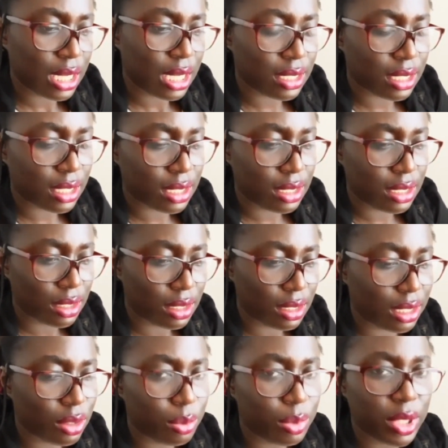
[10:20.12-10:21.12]
Is it
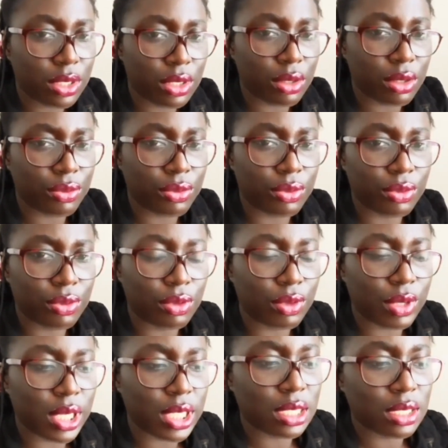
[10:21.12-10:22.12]
little bits of
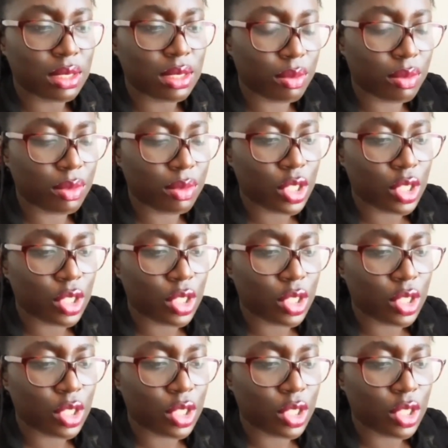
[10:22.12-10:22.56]
racism